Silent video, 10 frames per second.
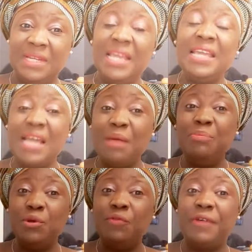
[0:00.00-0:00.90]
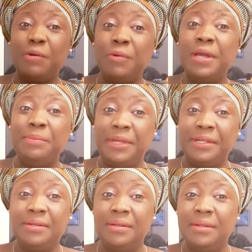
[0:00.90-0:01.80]
It can be overwhelming.
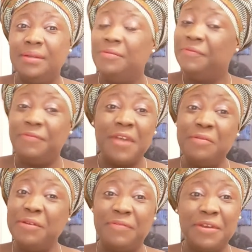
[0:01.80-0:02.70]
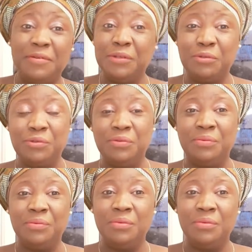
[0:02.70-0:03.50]
Very, very true.